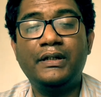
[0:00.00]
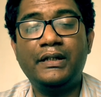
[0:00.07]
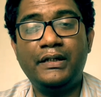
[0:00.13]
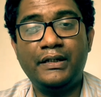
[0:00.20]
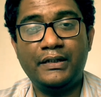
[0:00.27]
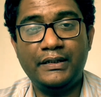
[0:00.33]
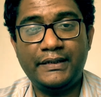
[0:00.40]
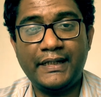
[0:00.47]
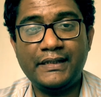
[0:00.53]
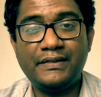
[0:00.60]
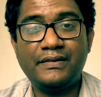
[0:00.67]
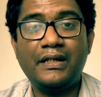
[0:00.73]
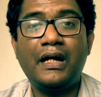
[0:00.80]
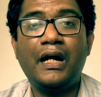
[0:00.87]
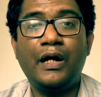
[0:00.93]
clinical
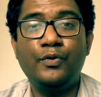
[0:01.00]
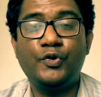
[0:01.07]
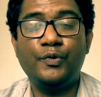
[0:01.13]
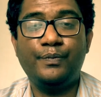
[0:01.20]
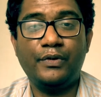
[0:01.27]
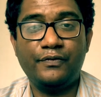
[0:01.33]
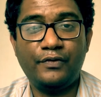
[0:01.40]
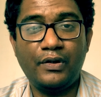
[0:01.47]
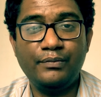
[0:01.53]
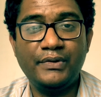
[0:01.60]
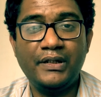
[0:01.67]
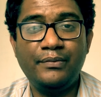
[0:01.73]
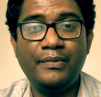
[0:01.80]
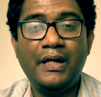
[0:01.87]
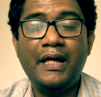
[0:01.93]
tests, how to perform
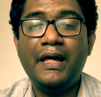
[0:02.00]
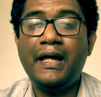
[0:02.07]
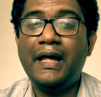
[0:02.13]
them,